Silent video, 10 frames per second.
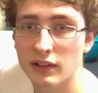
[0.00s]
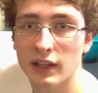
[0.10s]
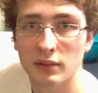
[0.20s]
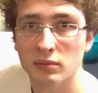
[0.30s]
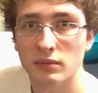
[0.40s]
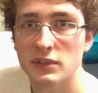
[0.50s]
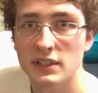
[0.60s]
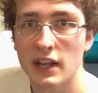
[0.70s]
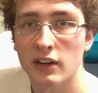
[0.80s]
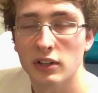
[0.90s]
like
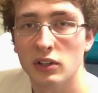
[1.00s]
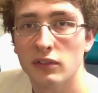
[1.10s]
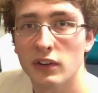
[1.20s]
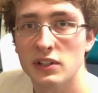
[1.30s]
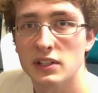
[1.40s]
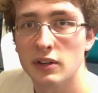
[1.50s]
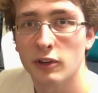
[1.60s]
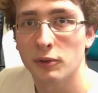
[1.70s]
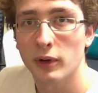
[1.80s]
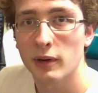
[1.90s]
standard university
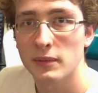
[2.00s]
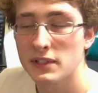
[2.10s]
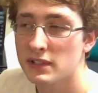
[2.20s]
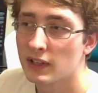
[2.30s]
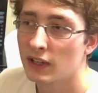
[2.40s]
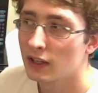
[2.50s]
requirements.